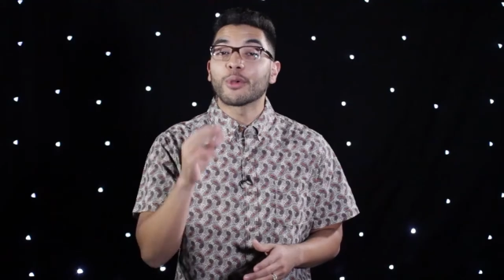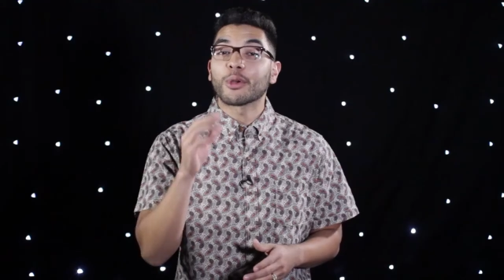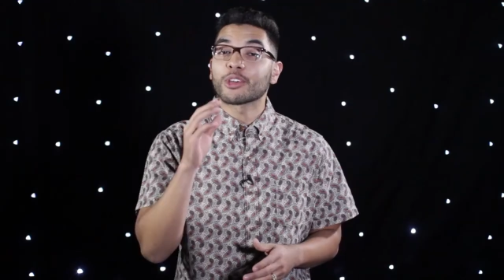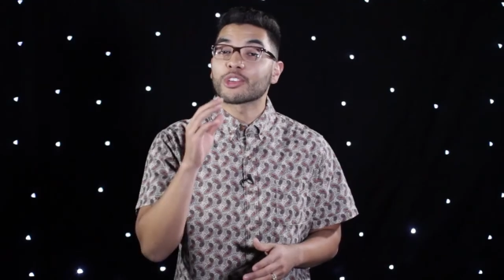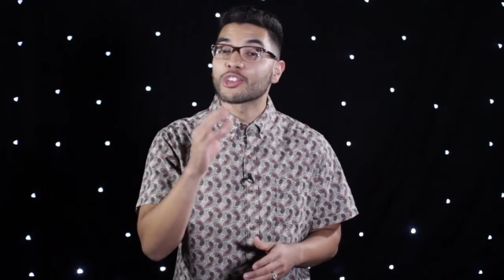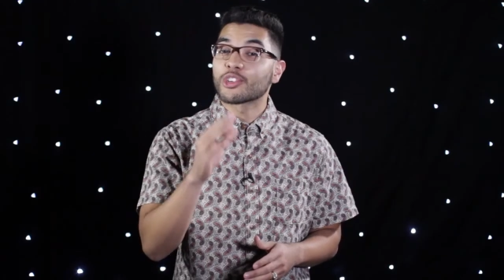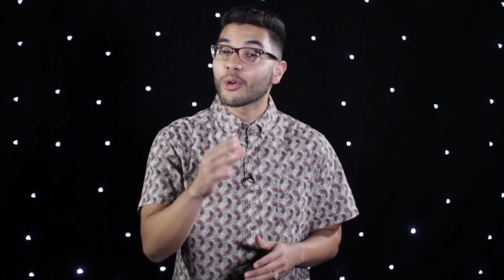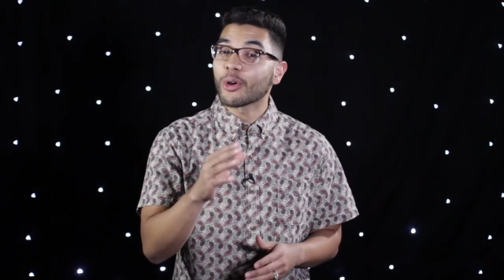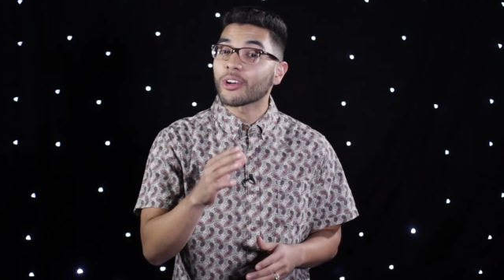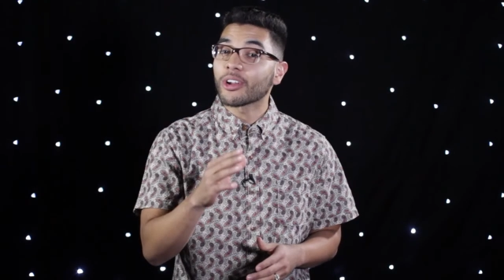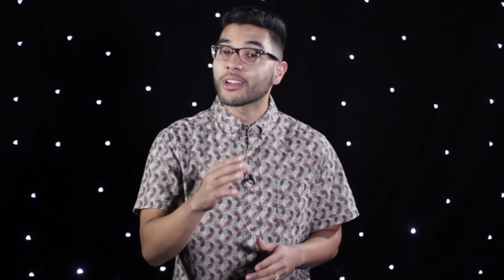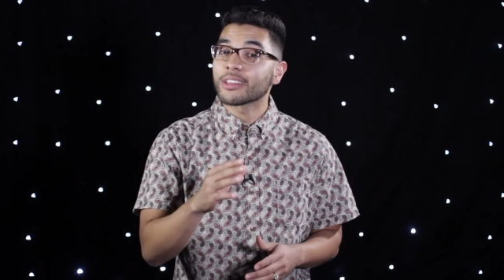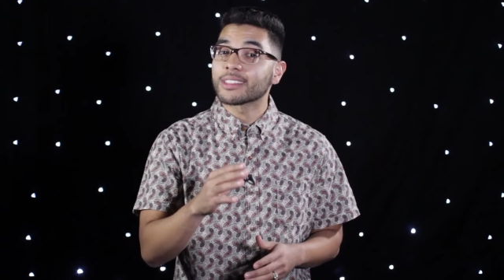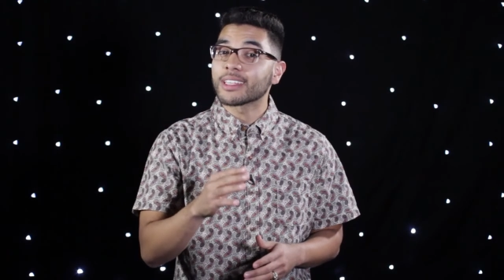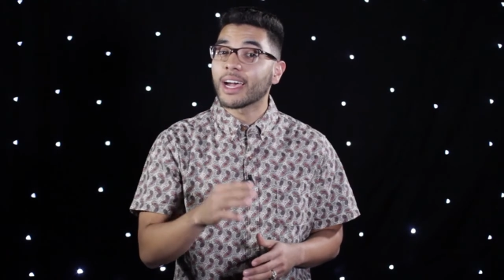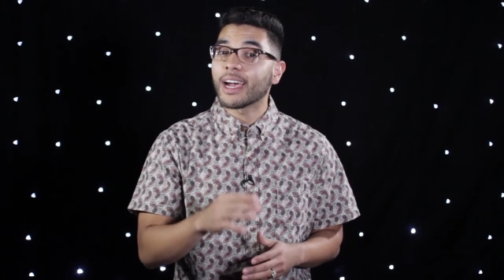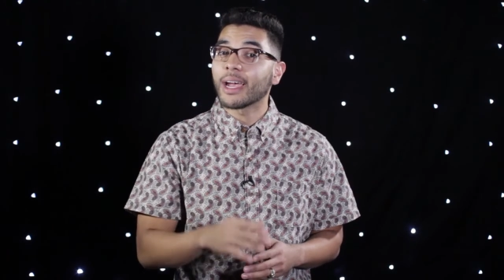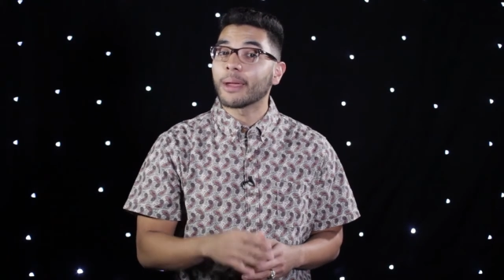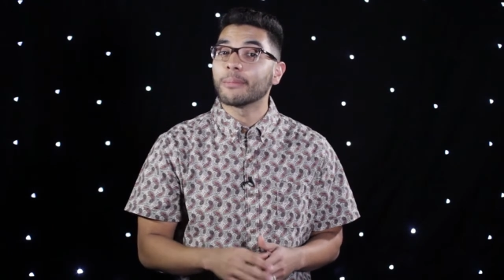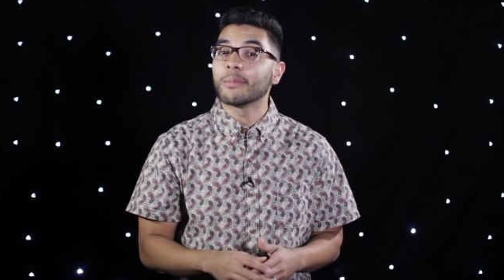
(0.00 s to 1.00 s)
you are short on
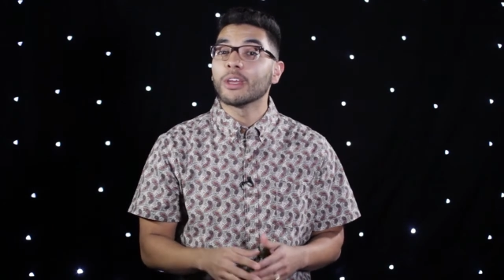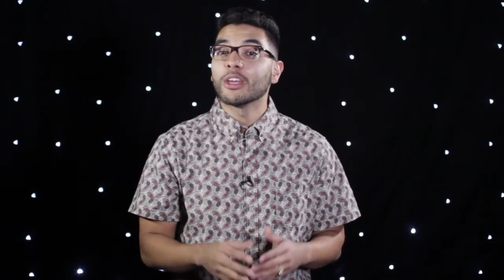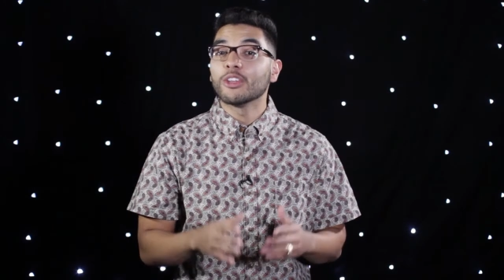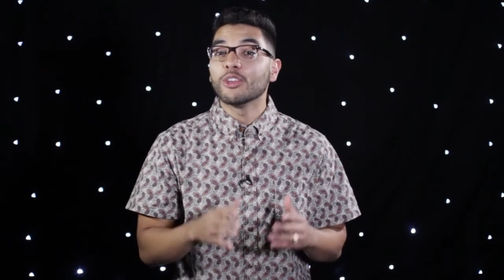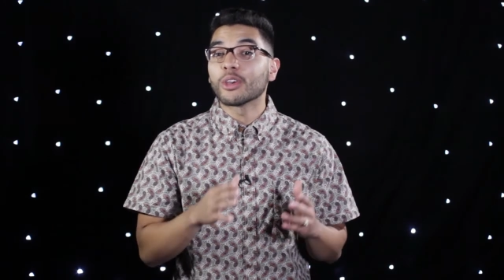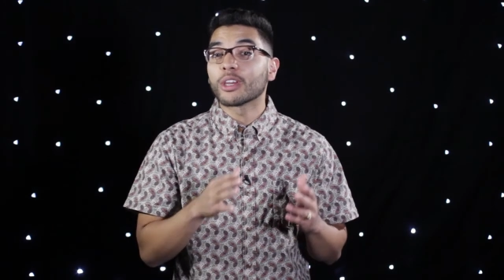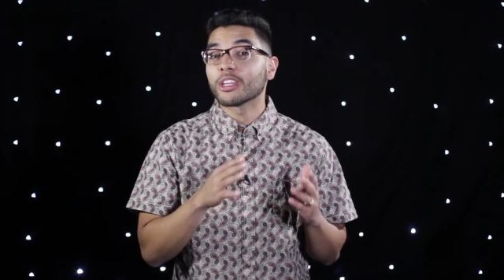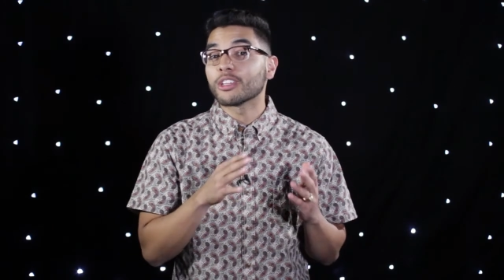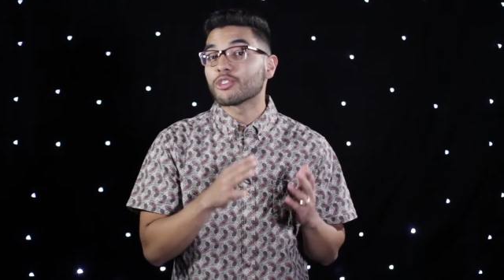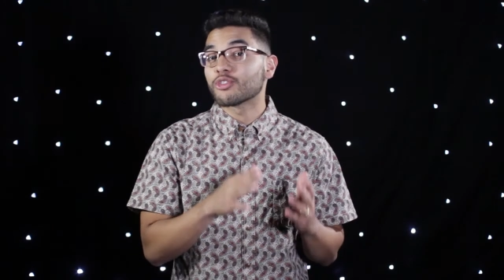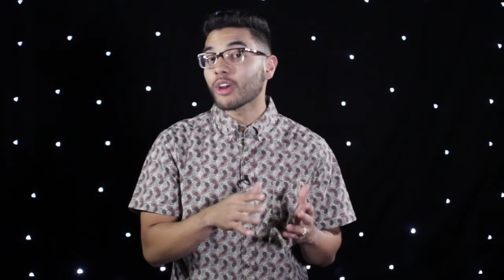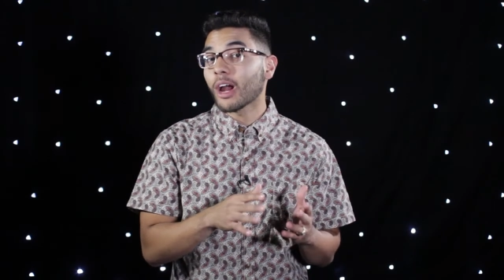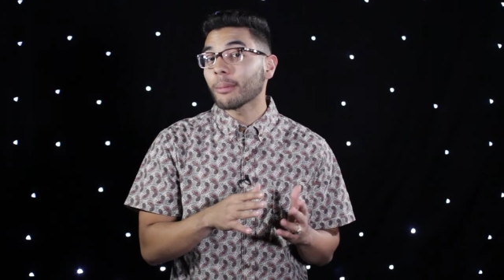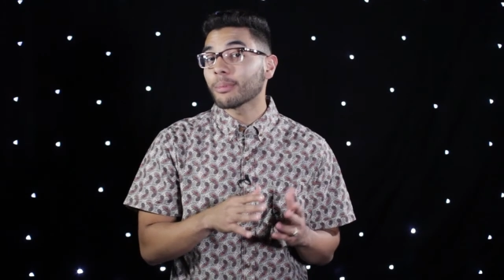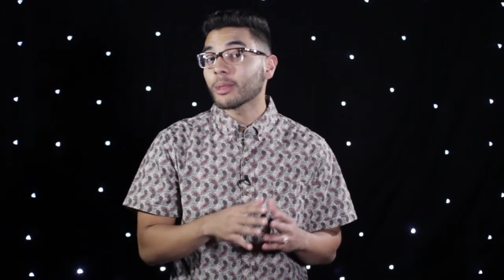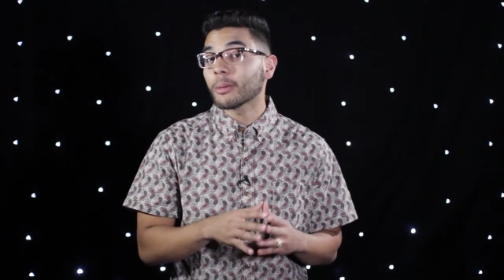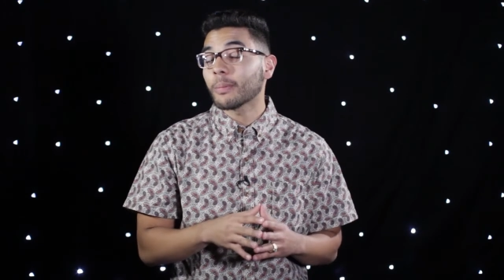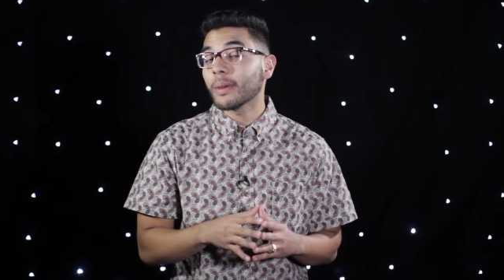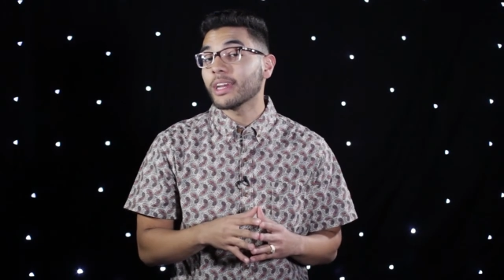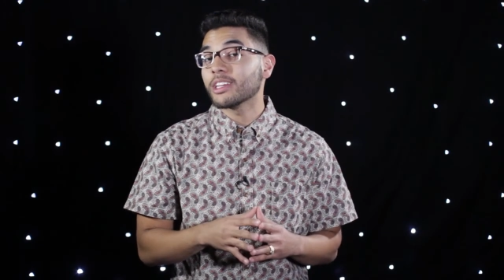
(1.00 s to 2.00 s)
time, you can
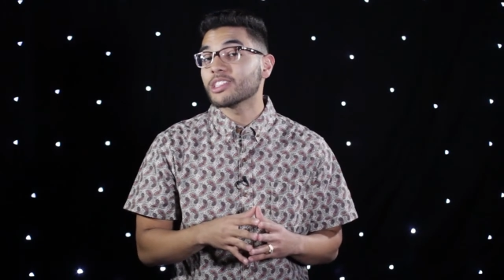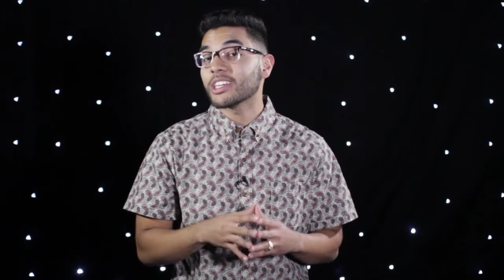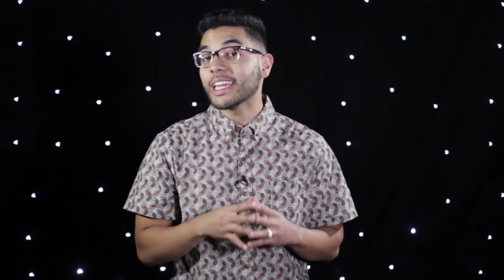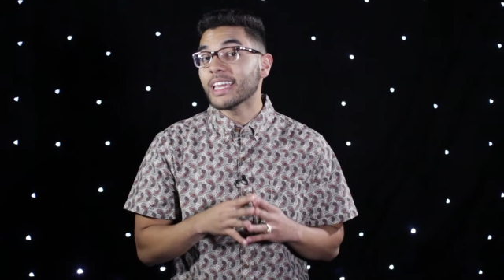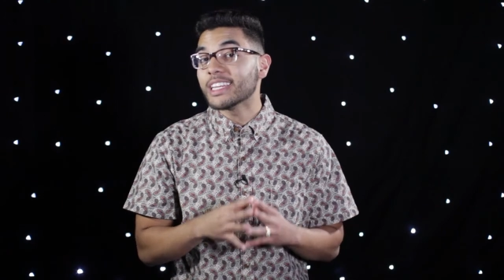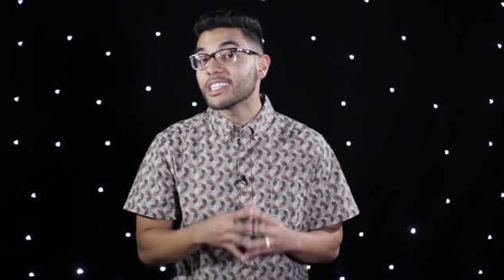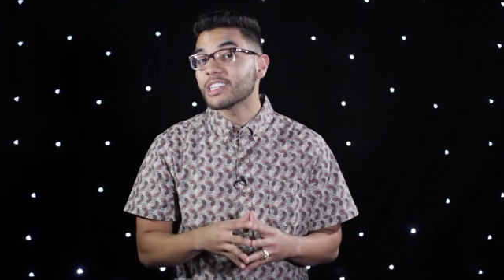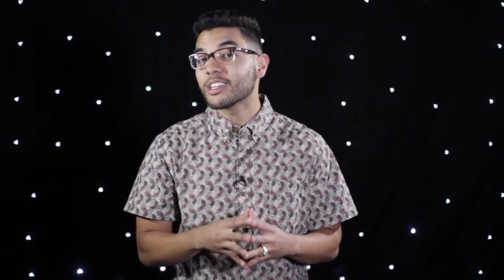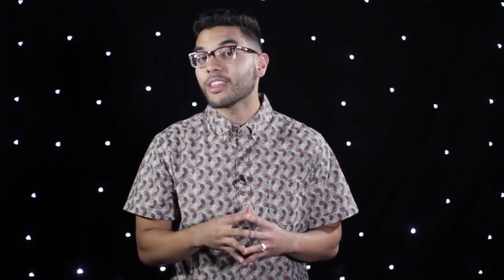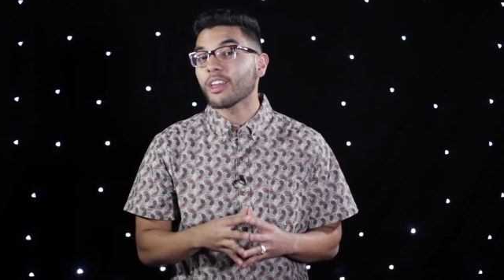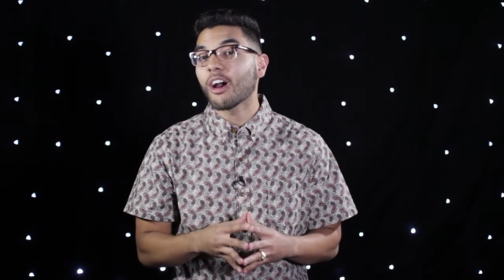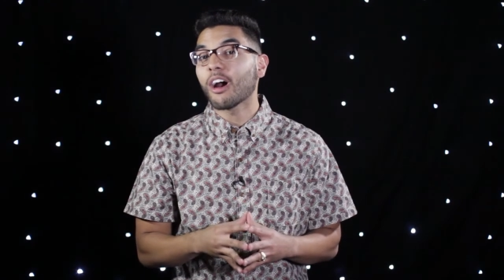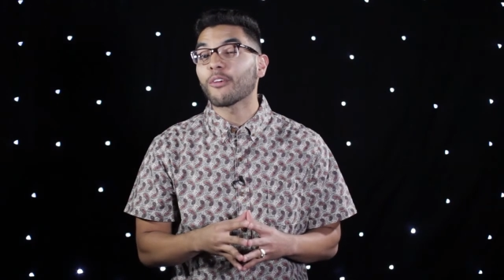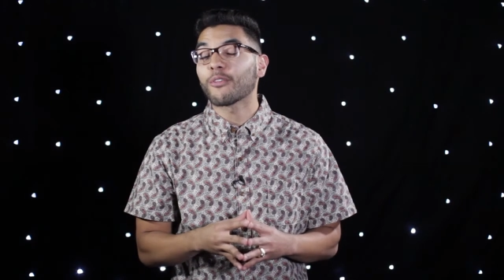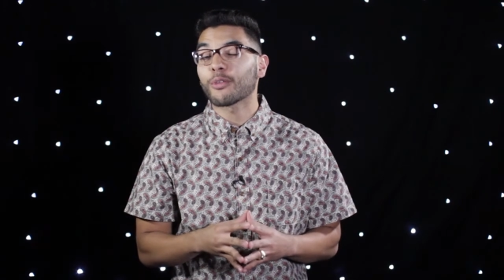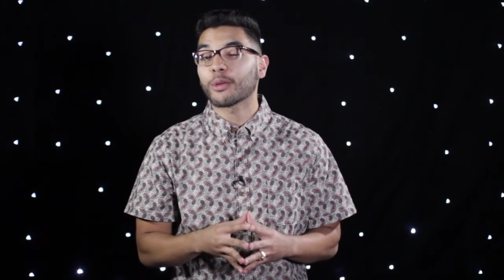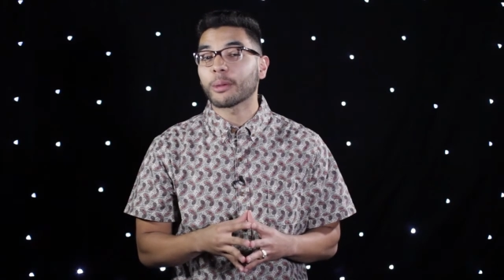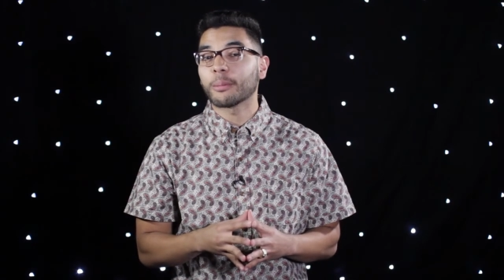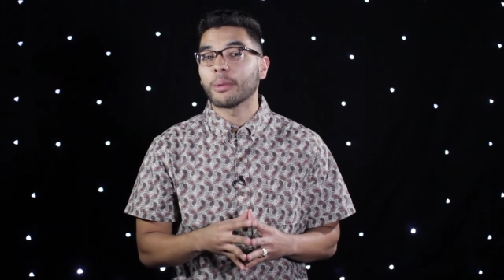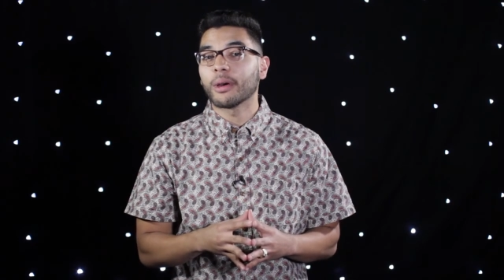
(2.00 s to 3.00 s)
drop the page into the
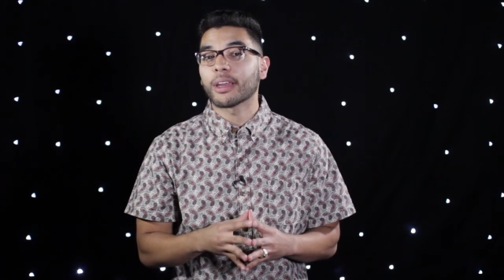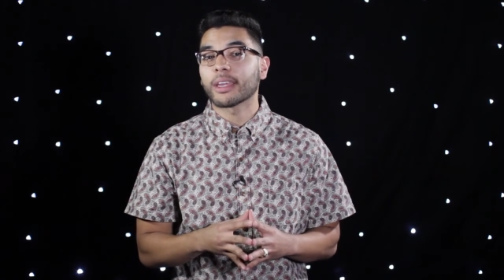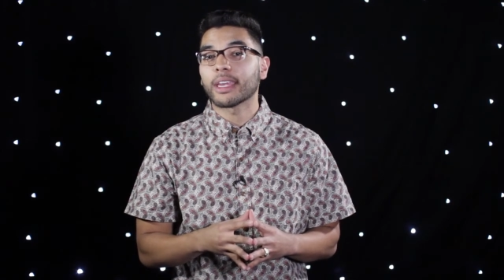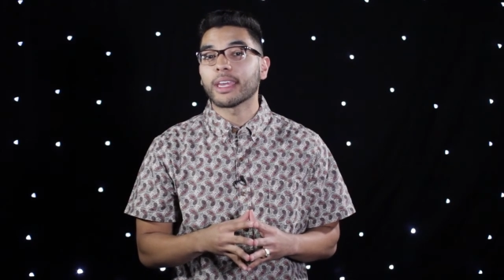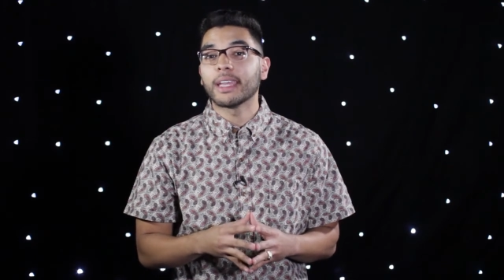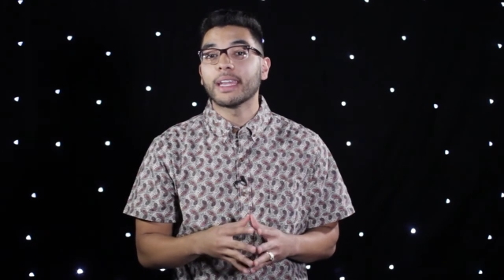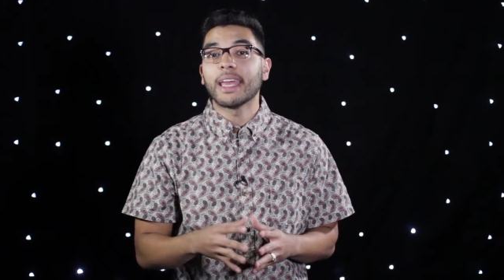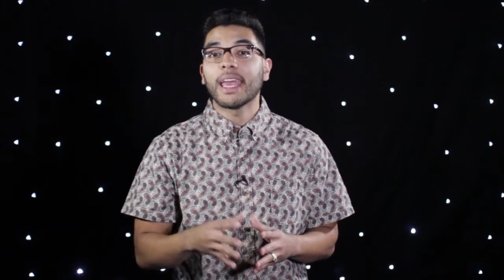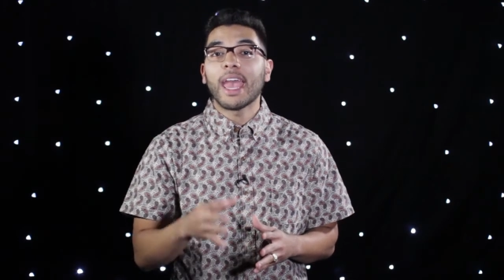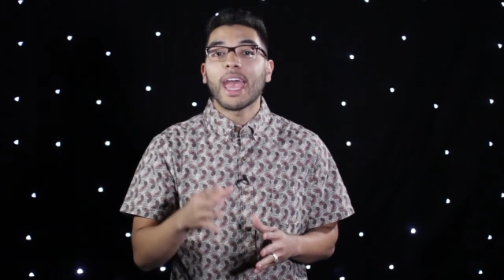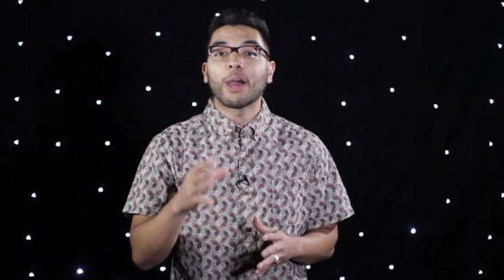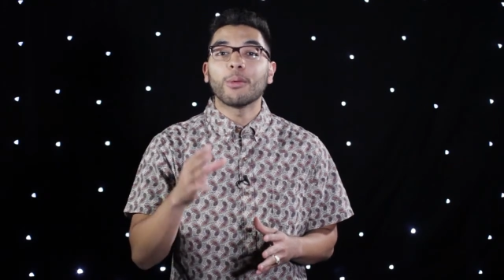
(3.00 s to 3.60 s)
offering bucket